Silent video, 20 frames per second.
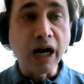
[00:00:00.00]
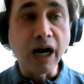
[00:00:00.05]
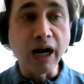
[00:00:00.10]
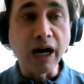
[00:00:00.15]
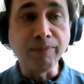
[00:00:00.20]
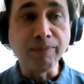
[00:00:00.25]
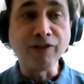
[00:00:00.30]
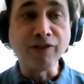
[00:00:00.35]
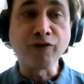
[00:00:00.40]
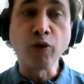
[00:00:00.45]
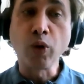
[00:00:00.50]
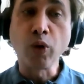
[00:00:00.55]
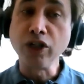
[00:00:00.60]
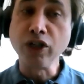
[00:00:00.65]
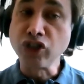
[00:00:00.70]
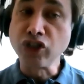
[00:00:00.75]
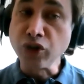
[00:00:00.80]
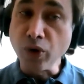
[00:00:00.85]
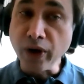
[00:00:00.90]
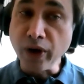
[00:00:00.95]
Uh, before
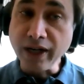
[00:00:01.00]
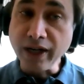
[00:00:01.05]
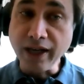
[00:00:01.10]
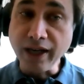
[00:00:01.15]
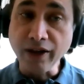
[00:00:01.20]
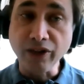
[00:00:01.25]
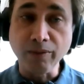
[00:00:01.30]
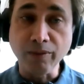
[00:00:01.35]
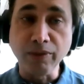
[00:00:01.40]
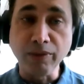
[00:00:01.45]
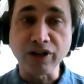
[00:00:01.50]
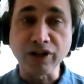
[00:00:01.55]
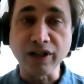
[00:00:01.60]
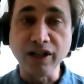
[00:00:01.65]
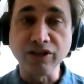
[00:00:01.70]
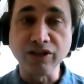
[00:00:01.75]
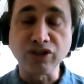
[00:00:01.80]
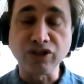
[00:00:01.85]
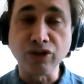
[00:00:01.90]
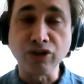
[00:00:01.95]
joining the Milken
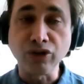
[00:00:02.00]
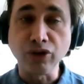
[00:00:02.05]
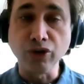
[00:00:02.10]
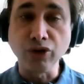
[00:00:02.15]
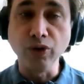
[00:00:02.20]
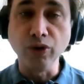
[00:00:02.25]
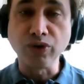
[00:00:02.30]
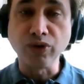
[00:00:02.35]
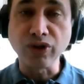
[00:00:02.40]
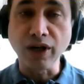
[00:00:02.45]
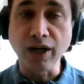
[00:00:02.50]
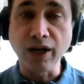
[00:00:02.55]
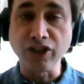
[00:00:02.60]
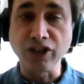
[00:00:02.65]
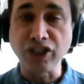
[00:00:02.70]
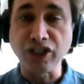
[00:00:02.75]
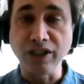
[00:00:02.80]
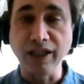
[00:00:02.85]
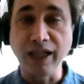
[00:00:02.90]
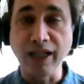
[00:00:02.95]
Institute, uh,
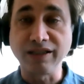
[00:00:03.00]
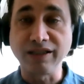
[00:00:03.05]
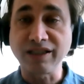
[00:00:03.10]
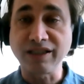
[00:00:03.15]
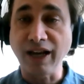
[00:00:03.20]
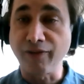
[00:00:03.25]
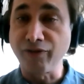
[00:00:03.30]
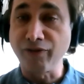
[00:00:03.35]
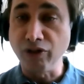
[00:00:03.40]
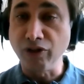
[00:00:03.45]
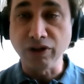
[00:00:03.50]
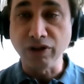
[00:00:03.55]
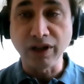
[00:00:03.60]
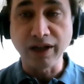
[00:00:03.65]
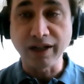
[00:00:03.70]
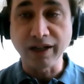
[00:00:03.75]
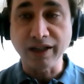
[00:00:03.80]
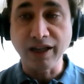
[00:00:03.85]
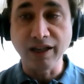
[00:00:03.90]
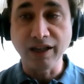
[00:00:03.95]
she led several
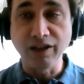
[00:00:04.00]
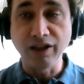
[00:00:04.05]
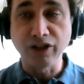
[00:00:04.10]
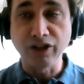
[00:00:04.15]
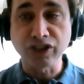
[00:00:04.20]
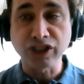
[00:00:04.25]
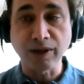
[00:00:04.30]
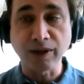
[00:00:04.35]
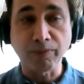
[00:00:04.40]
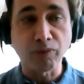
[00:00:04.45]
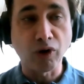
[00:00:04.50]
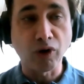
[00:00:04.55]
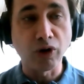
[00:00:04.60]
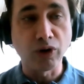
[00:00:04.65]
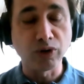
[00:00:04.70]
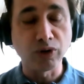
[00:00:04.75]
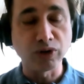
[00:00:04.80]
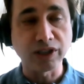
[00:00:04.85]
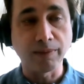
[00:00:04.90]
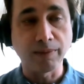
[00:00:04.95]
uh, key leadership
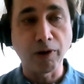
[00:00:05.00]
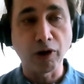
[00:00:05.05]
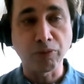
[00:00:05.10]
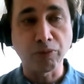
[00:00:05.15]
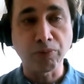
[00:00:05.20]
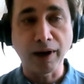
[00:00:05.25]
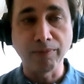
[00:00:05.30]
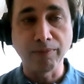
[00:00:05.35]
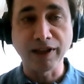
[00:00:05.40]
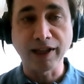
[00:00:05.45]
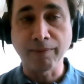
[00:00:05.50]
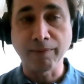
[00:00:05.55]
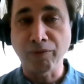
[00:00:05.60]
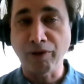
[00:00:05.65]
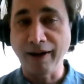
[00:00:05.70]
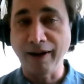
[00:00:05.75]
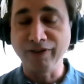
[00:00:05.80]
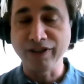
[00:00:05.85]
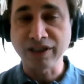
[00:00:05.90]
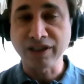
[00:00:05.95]
roles in both public and
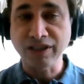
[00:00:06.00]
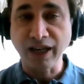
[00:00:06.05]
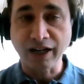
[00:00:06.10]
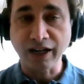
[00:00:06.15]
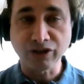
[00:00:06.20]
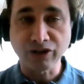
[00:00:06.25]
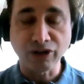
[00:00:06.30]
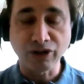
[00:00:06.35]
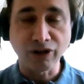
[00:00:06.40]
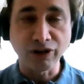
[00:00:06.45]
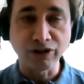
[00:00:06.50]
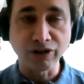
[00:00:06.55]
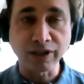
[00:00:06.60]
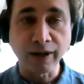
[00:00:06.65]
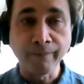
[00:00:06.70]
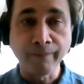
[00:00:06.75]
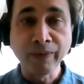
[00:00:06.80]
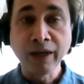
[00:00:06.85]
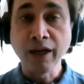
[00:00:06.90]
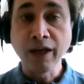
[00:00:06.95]
private sectors.
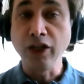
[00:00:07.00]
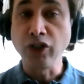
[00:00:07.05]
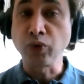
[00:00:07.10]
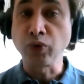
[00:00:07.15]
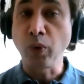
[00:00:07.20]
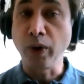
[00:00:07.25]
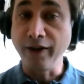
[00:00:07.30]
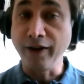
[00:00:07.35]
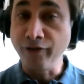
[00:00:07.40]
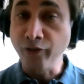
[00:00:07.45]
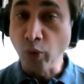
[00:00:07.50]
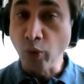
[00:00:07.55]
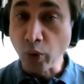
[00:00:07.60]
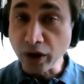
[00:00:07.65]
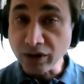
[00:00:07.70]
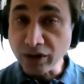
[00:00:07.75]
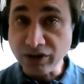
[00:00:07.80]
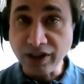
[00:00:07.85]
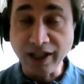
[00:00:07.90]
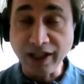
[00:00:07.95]
In
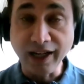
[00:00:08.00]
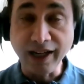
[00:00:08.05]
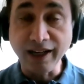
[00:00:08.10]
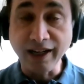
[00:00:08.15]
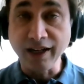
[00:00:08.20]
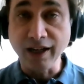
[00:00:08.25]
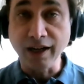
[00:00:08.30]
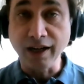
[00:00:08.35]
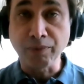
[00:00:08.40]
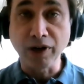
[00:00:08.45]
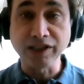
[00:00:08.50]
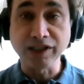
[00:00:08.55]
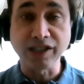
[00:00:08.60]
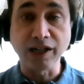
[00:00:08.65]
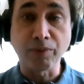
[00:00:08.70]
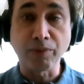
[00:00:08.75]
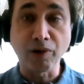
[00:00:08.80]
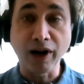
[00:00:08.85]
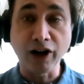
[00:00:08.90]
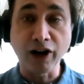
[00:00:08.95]
2014, uh,
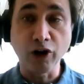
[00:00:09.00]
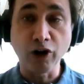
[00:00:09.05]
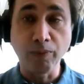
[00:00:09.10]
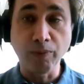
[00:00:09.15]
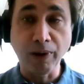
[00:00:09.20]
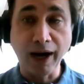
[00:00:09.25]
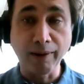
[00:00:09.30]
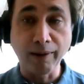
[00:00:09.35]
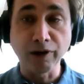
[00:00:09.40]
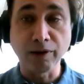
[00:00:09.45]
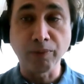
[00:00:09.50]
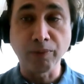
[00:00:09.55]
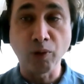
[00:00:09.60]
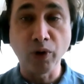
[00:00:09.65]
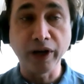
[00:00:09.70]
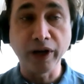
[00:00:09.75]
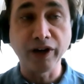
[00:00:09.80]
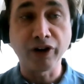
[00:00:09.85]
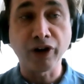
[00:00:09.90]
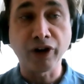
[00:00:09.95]
President Barack Obama
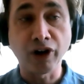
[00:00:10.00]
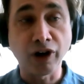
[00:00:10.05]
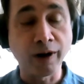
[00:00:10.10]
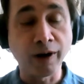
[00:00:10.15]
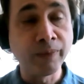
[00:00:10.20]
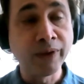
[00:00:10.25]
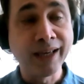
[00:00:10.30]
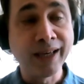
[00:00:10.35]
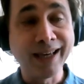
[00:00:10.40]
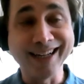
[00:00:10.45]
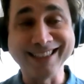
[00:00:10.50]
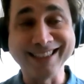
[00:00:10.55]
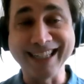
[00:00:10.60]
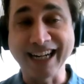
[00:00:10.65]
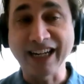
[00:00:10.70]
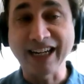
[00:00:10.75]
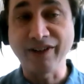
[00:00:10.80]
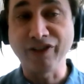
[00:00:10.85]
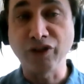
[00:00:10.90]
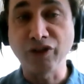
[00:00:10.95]
appointed her
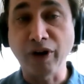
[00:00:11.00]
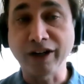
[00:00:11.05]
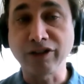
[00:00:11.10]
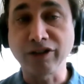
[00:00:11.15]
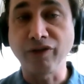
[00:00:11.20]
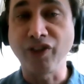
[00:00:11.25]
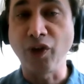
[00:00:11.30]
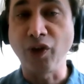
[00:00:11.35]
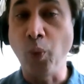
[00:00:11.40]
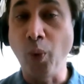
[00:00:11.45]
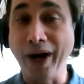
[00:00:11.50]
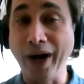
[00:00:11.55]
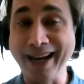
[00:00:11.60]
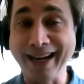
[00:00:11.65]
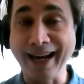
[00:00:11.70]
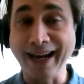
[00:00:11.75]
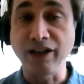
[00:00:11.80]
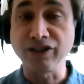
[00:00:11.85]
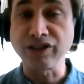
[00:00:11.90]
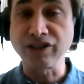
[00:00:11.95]
executive director of the White
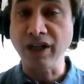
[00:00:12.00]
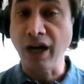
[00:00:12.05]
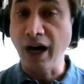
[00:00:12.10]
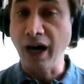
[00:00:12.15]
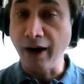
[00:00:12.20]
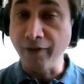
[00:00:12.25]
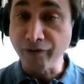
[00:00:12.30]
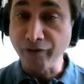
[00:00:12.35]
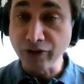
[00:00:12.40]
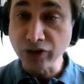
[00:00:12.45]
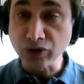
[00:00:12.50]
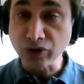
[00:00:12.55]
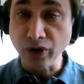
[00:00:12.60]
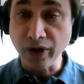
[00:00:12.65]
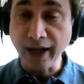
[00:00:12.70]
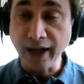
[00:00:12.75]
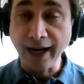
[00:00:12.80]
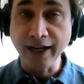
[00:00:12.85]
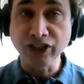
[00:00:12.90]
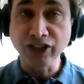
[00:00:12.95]
House Conference
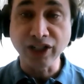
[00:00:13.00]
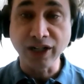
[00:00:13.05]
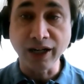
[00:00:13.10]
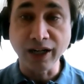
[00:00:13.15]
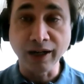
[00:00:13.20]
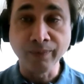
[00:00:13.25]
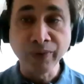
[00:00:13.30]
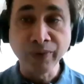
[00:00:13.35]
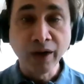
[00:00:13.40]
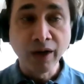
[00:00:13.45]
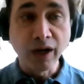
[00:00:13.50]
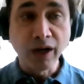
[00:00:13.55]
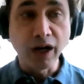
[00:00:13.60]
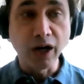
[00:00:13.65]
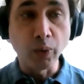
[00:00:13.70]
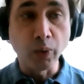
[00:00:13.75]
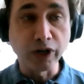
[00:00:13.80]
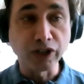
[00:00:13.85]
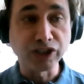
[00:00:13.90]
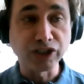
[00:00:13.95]
on Aging,
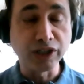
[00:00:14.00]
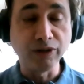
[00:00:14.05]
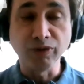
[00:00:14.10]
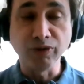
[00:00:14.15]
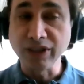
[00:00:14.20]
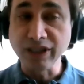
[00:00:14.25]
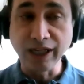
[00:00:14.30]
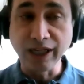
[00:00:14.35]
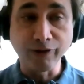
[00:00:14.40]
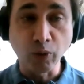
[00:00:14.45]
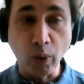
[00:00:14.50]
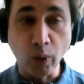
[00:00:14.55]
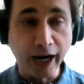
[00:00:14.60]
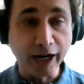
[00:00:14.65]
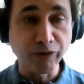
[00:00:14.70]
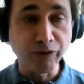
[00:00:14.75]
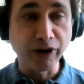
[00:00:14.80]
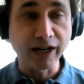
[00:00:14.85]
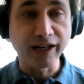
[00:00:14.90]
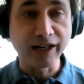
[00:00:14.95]
uh, where she received
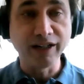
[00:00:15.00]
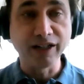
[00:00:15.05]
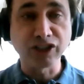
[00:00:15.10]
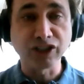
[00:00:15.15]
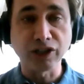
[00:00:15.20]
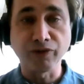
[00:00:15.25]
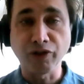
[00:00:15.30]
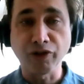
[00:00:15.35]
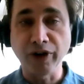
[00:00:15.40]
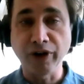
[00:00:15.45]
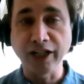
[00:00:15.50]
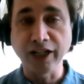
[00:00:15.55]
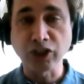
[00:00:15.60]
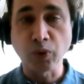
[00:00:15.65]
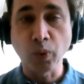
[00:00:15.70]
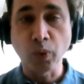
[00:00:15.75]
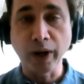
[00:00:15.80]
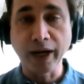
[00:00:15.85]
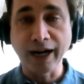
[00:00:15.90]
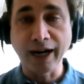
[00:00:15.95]
wide recognition for
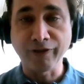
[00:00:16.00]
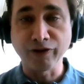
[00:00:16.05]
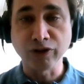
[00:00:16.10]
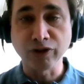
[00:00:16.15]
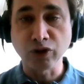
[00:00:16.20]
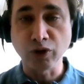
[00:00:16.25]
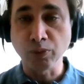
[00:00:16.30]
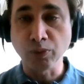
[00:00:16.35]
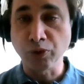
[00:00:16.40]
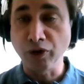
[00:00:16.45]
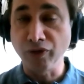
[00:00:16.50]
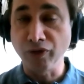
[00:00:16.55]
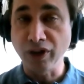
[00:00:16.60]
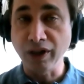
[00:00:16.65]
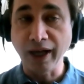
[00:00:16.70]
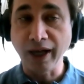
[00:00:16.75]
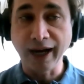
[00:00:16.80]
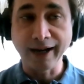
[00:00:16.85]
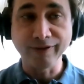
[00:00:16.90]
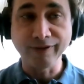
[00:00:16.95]
nationwide efforts to improve the
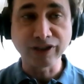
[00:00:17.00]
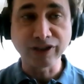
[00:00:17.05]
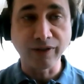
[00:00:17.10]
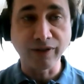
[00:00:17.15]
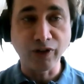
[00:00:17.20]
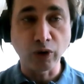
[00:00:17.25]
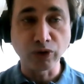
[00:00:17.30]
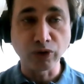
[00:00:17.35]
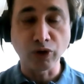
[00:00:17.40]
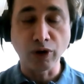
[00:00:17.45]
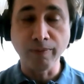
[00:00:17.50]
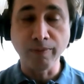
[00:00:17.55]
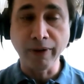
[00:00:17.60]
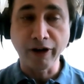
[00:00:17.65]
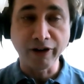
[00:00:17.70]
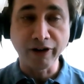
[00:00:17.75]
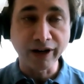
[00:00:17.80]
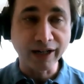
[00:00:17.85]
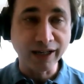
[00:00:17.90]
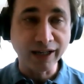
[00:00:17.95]
lives of older
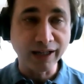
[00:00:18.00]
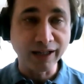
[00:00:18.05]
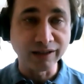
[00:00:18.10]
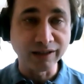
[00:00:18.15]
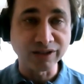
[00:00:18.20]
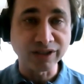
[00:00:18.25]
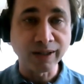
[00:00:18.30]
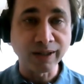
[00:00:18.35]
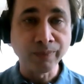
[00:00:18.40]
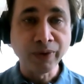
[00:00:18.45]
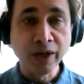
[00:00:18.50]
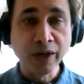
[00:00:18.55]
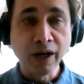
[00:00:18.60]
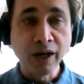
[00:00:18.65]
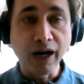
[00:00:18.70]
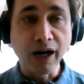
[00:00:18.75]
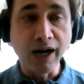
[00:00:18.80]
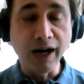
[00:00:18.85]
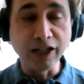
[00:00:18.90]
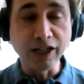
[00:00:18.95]
Americans.
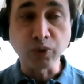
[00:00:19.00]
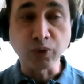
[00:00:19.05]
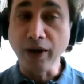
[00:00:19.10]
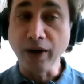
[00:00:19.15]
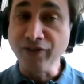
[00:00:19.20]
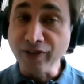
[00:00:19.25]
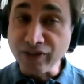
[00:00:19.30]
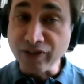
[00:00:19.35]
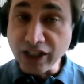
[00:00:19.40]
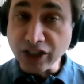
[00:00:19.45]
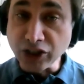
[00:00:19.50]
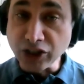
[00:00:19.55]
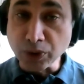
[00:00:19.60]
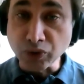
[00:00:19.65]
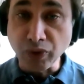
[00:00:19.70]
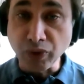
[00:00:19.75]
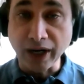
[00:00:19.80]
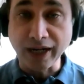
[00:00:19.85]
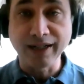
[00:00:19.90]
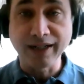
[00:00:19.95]
in 2015, she
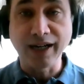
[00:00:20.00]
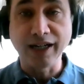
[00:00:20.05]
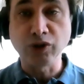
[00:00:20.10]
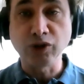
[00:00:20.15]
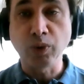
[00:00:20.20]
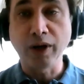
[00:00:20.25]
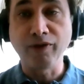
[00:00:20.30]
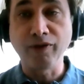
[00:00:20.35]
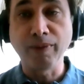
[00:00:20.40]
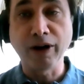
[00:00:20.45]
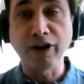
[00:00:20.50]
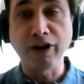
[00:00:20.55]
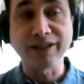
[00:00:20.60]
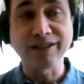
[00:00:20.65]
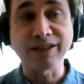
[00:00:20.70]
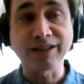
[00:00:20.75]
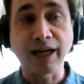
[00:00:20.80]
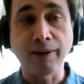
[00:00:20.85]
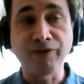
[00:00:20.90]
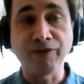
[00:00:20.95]
was recognized as one of
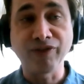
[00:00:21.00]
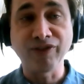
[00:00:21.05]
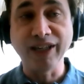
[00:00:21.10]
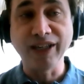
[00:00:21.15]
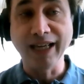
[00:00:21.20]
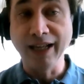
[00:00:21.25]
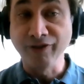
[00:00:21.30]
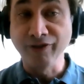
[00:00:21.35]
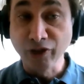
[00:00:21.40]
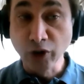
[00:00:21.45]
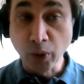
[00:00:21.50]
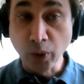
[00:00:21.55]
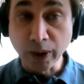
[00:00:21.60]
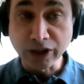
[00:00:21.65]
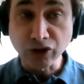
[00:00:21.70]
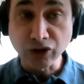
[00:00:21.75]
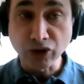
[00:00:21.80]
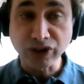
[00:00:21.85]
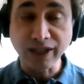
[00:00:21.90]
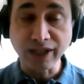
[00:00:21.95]
America's top 50
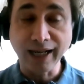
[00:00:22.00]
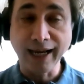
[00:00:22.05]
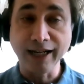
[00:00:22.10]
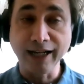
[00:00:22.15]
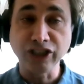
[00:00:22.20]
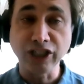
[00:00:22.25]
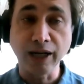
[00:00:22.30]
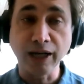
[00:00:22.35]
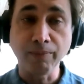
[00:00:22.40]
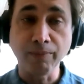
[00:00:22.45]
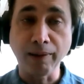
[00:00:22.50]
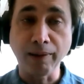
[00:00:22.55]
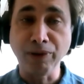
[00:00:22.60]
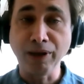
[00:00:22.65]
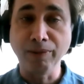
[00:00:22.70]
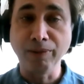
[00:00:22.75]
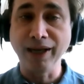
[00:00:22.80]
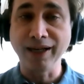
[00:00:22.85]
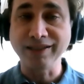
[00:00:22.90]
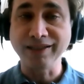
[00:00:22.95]
influencers in aging by
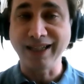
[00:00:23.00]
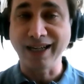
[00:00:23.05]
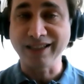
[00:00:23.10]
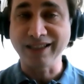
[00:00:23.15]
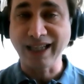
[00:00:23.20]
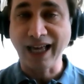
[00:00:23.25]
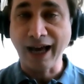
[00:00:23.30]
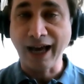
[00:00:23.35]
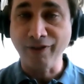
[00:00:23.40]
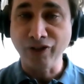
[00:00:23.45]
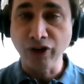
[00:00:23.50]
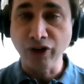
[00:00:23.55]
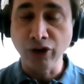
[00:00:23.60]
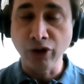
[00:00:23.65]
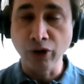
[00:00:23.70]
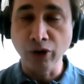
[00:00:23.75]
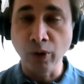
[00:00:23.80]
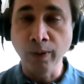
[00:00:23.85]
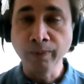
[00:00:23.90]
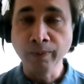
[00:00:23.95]
PBS Next
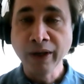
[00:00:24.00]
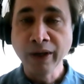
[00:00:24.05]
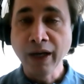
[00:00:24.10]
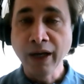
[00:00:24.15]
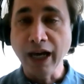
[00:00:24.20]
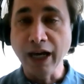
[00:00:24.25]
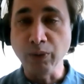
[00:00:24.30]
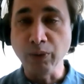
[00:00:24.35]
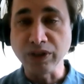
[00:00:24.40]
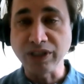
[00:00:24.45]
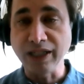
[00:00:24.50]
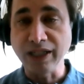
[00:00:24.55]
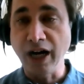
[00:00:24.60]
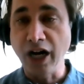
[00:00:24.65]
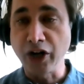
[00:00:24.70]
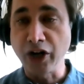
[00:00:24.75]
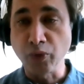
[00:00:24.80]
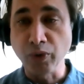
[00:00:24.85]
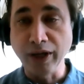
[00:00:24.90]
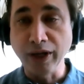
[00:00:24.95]
Avenue and was the
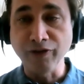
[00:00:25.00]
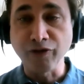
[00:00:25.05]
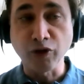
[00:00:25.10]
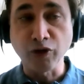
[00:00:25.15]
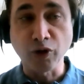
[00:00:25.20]
honoree